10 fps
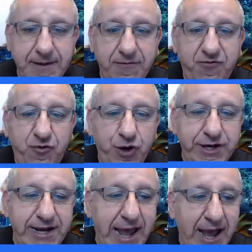for
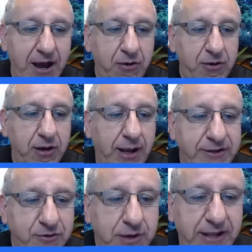now, I
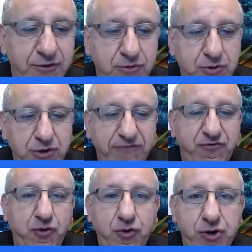don't know if
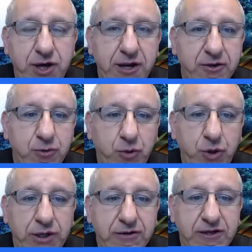coconut
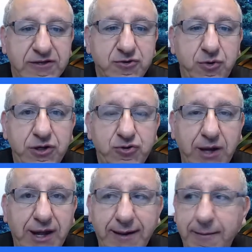oil is going to
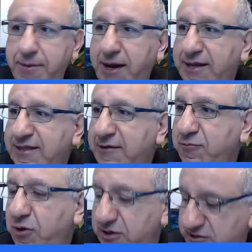help. I think
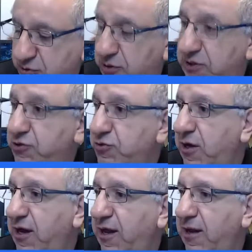what is going to
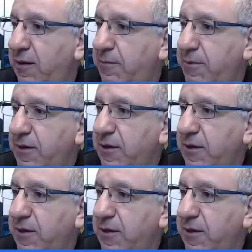help